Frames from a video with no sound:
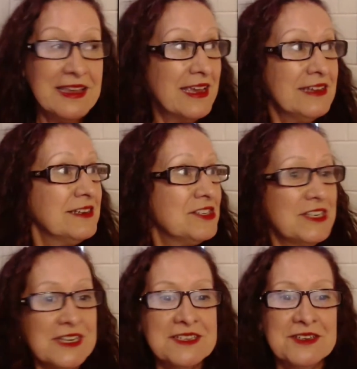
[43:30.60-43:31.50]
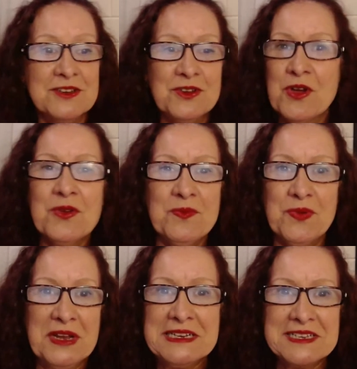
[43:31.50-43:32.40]
energy doesn't know
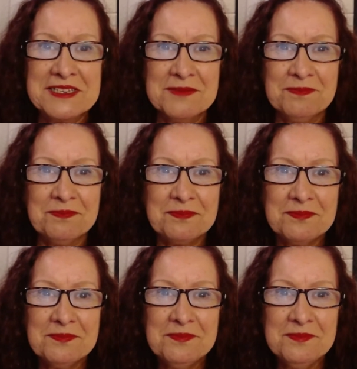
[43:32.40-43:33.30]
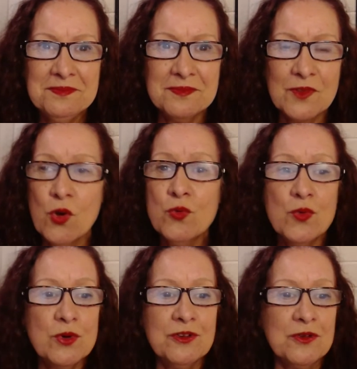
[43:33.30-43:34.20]
bricks or
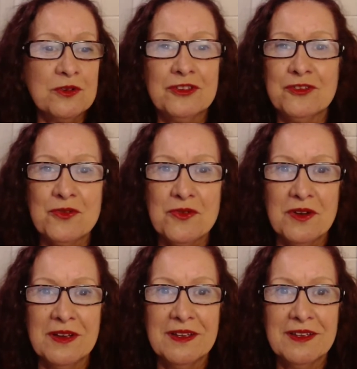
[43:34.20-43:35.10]
wood or straw.